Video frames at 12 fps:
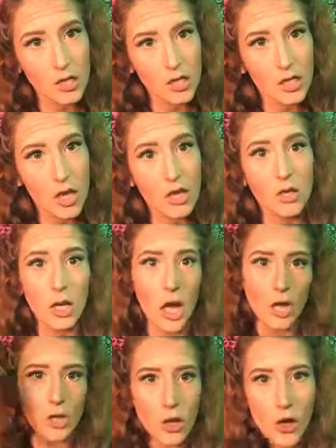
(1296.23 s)
You know,
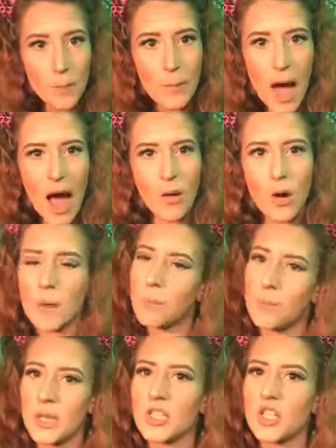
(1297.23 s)
girl power,
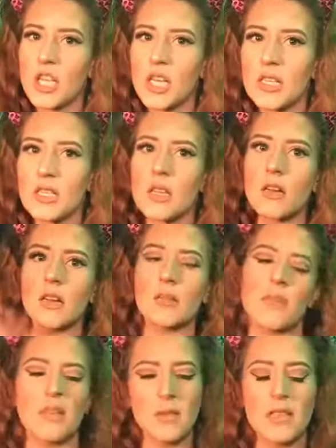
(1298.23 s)
bitches.
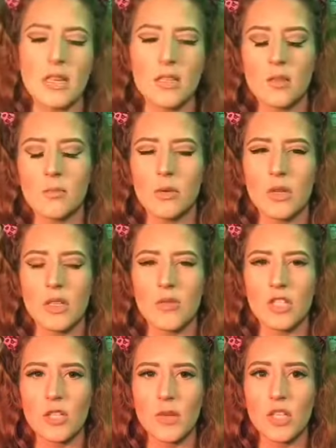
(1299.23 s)
Maybe there's some boys that are
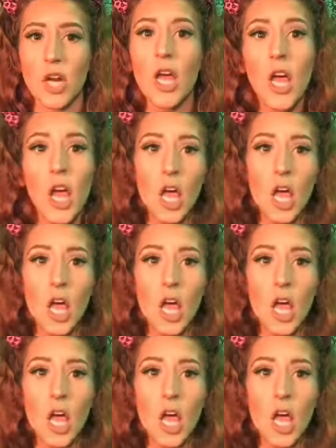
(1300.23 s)
watching my channel.